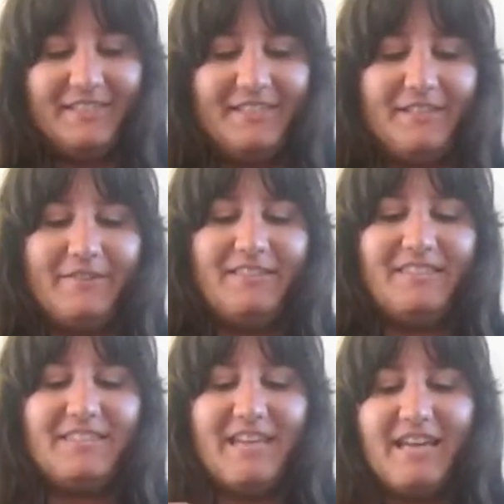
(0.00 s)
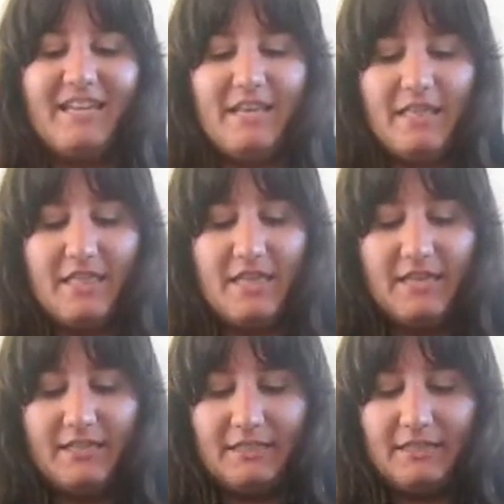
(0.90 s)
So instead,
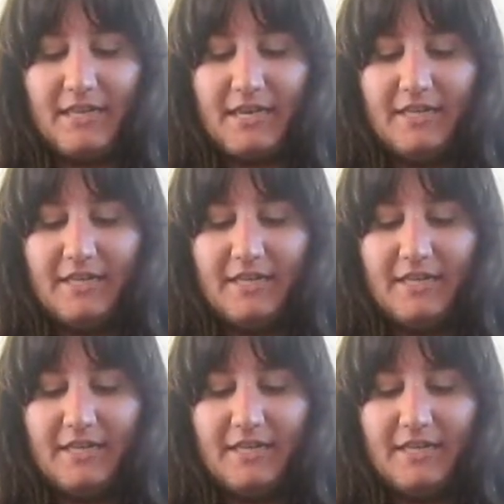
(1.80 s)
this